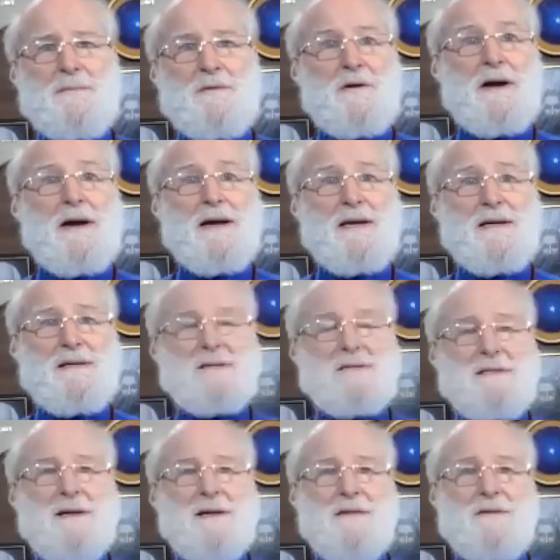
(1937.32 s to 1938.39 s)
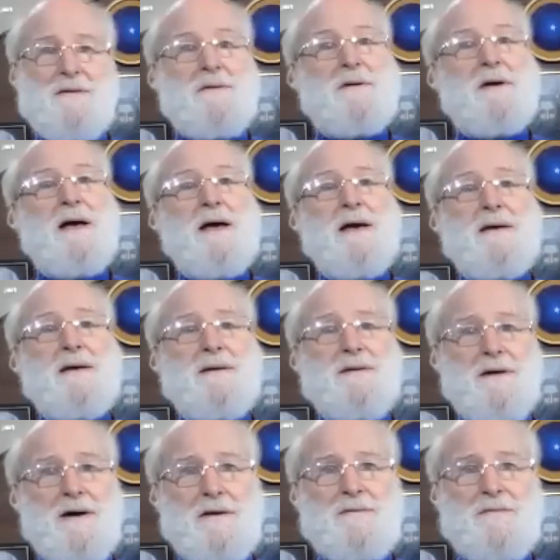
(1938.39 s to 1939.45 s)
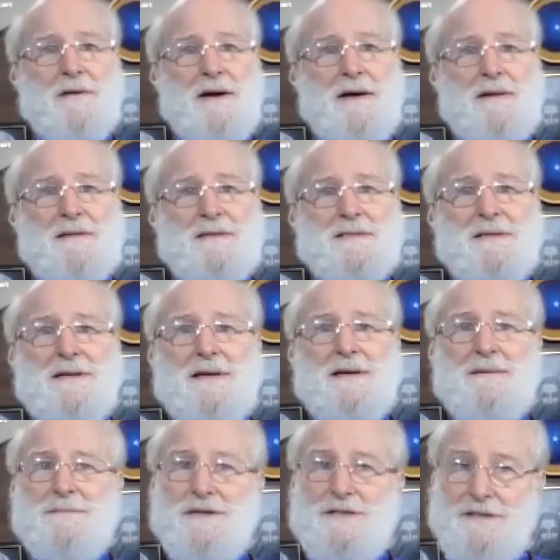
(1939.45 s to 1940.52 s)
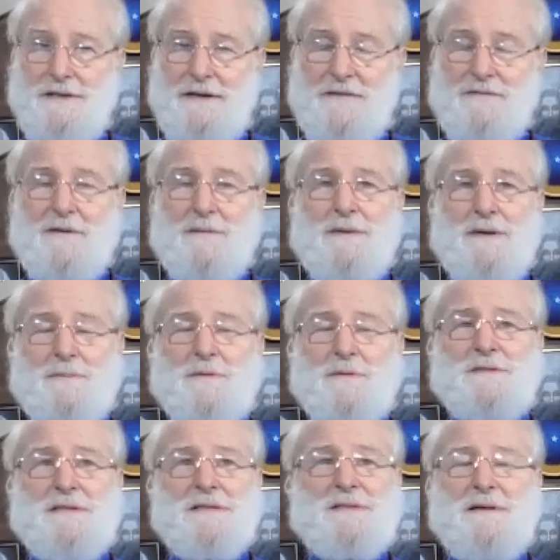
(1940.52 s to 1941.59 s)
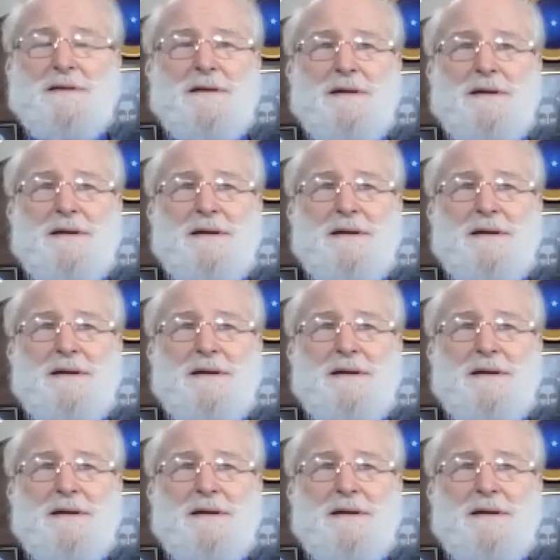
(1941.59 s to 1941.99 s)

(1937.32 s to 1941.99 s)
miraculously through nonviolence, but you have to be persistent.